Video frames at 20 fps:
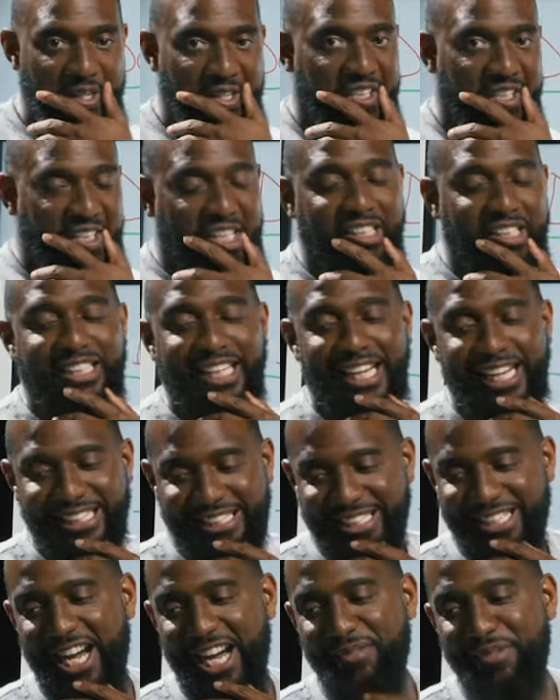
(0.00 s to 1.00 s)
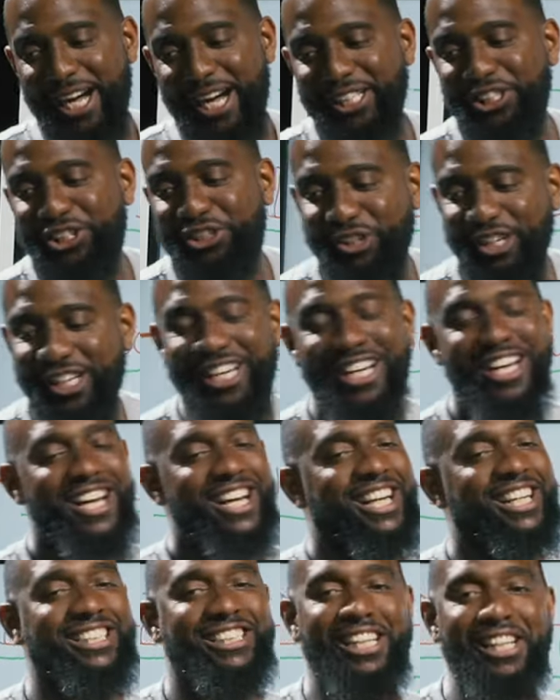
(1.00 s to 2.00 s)
Khadijah, yep, I drink.
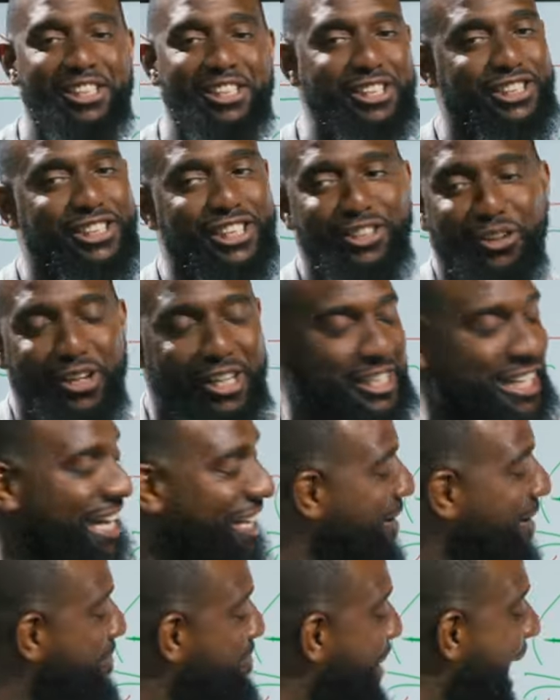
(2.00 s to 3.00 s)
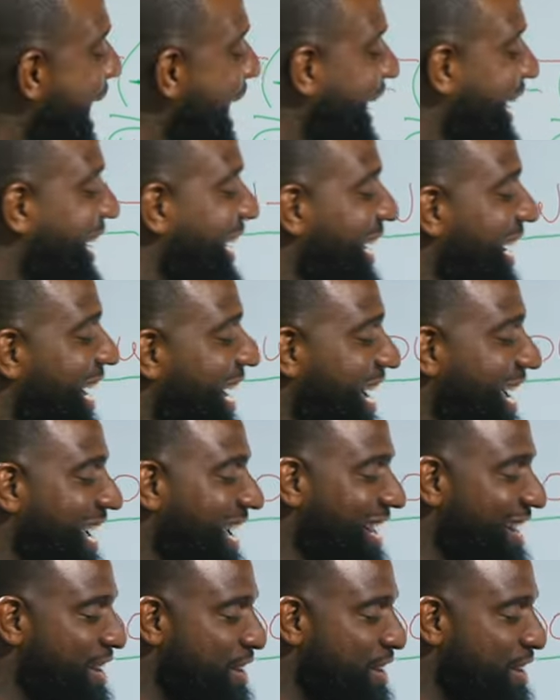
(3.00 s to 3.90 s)
Khadijah should know this like the back of her hand.